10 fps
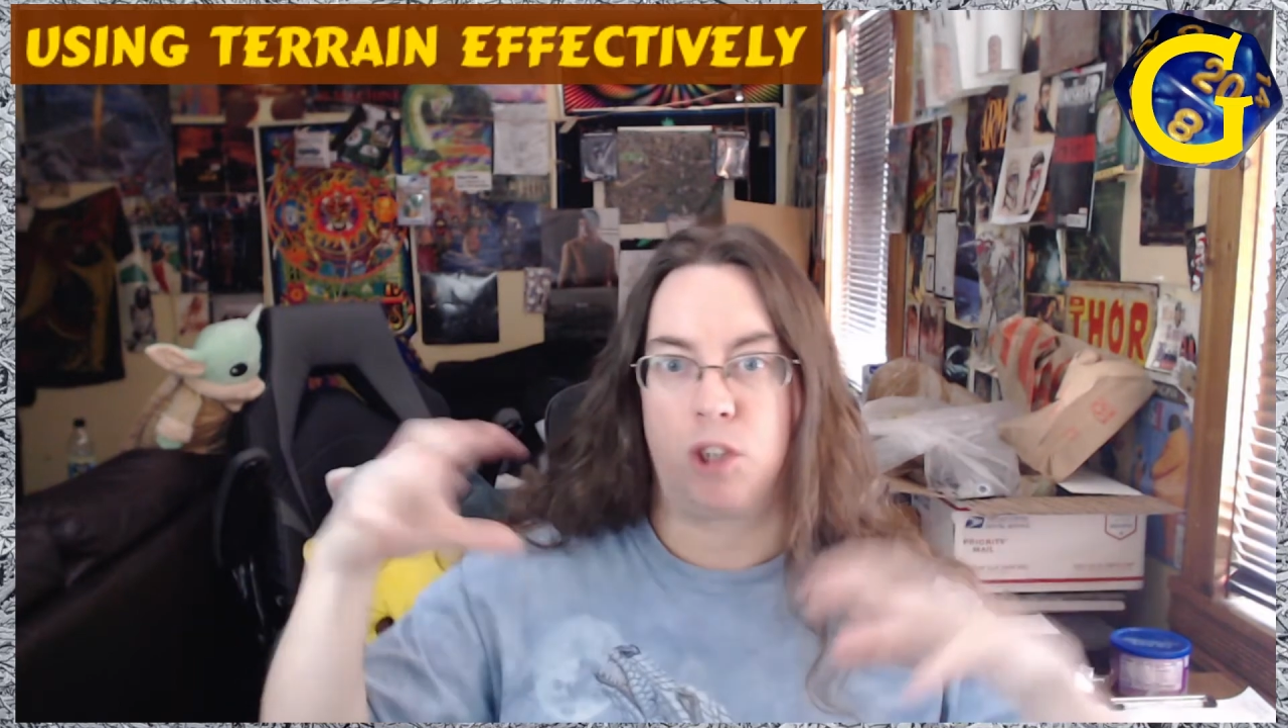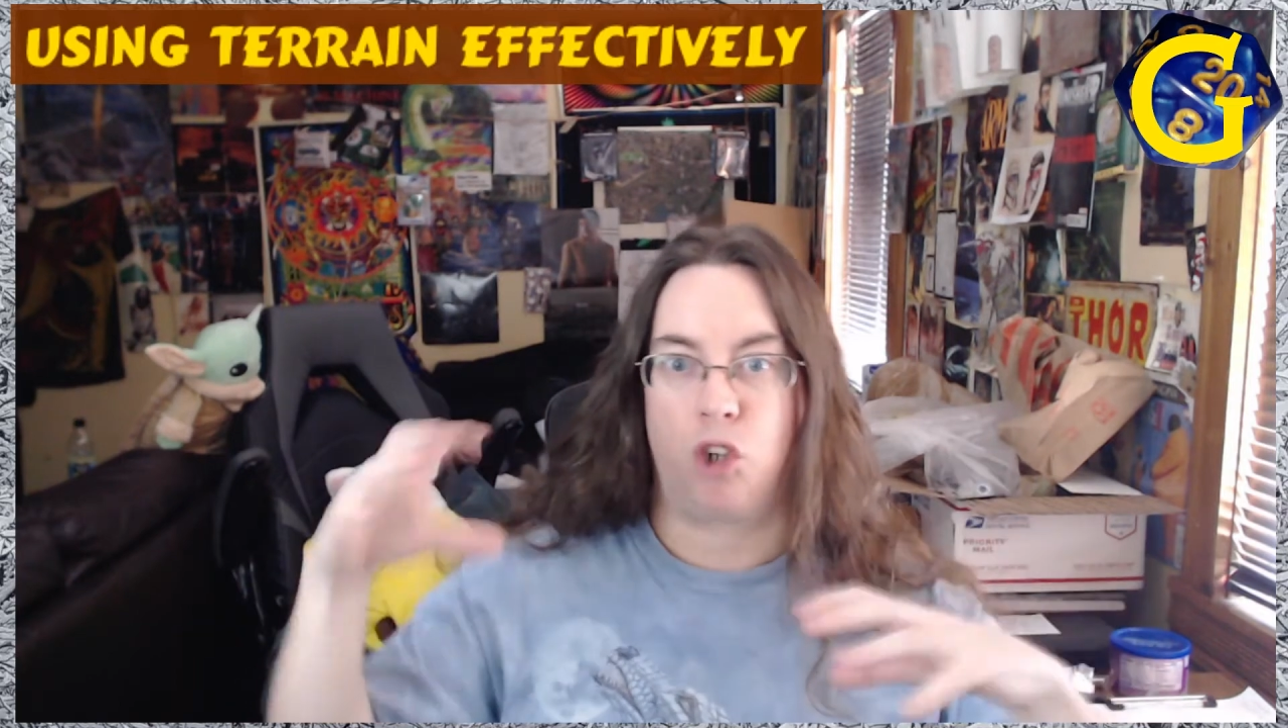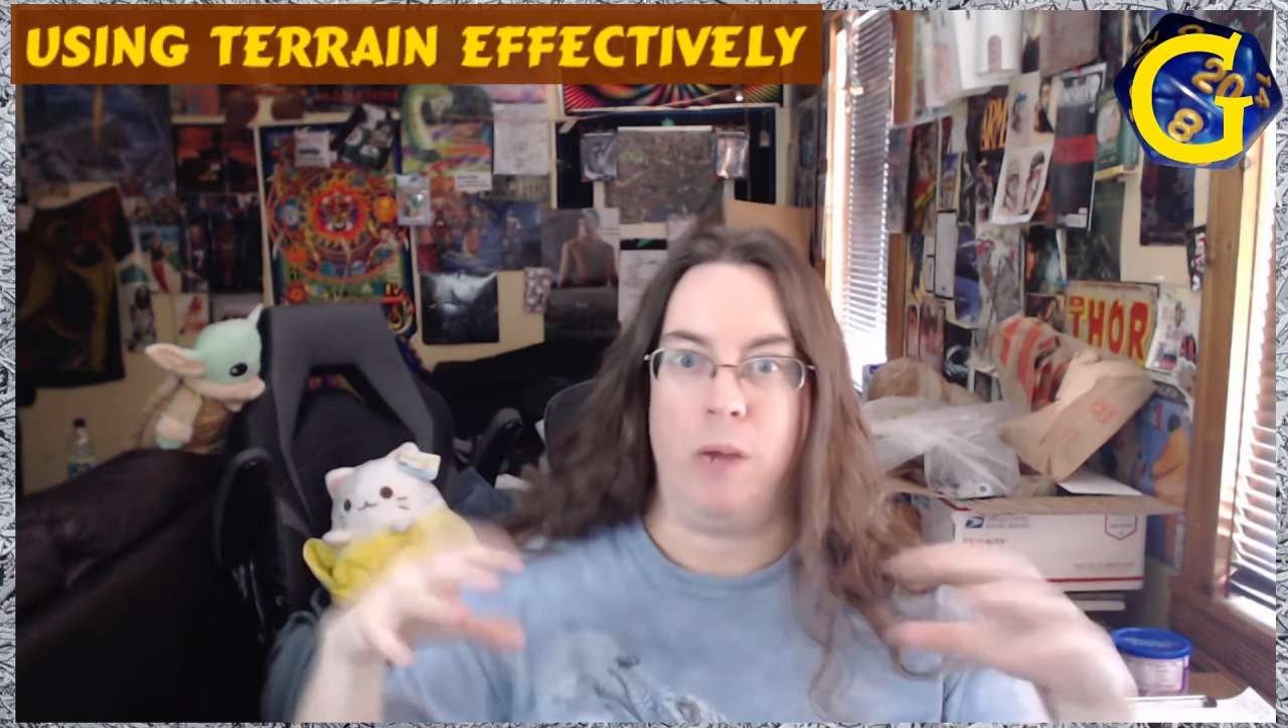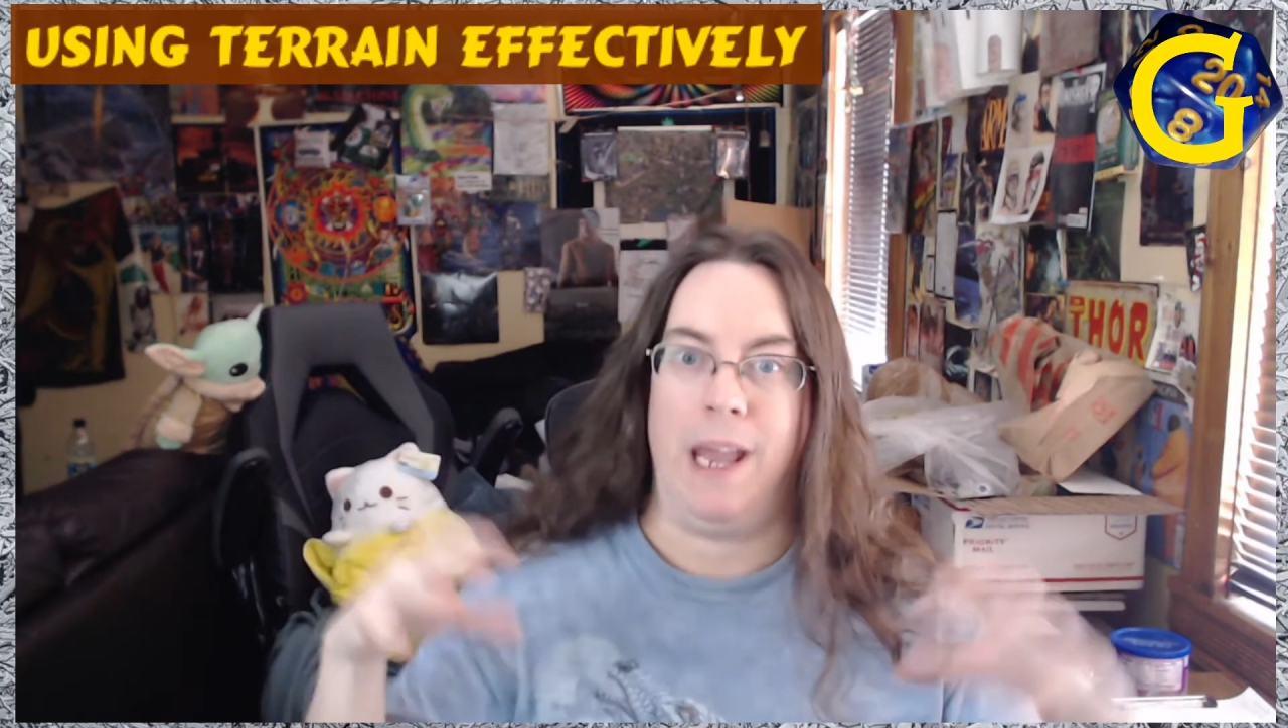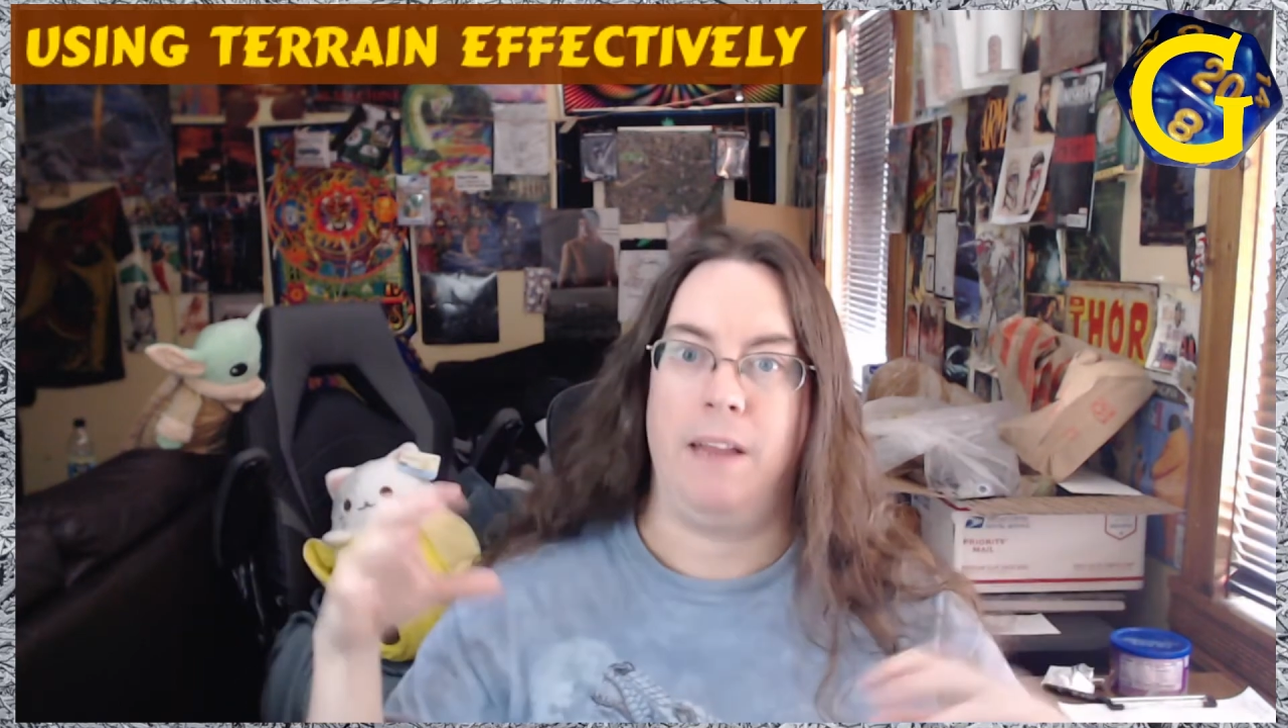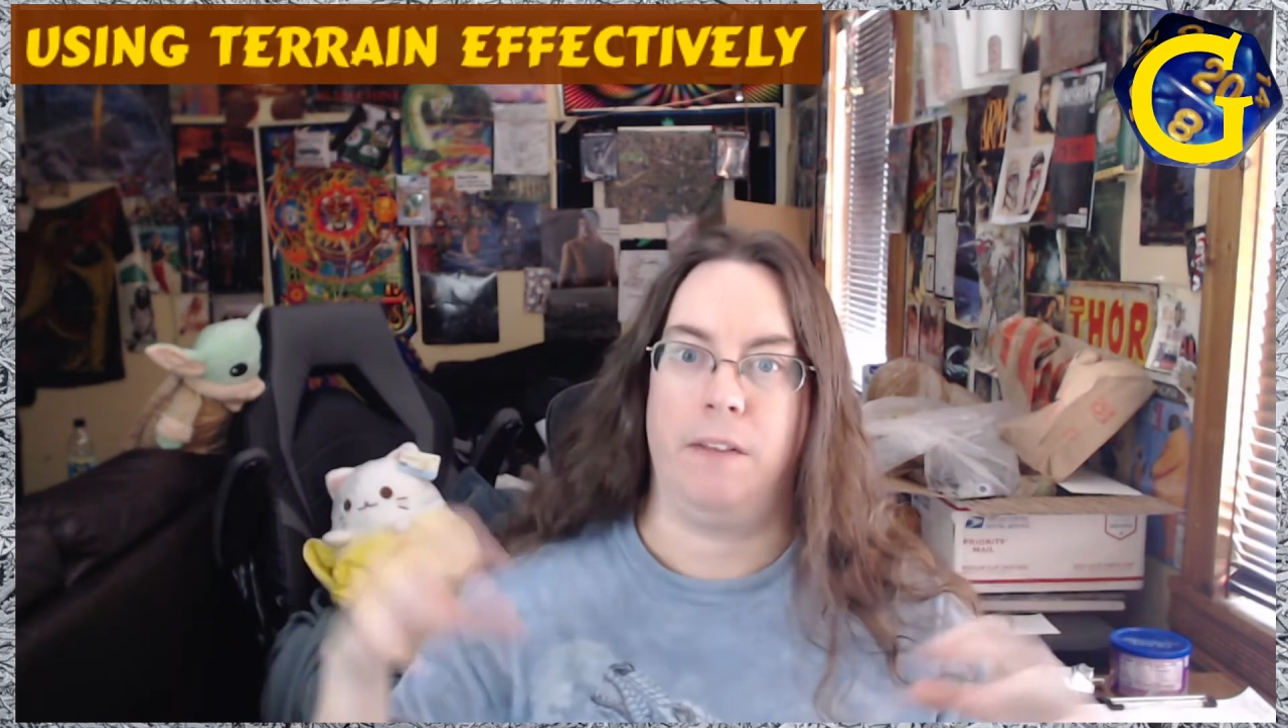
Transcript: creating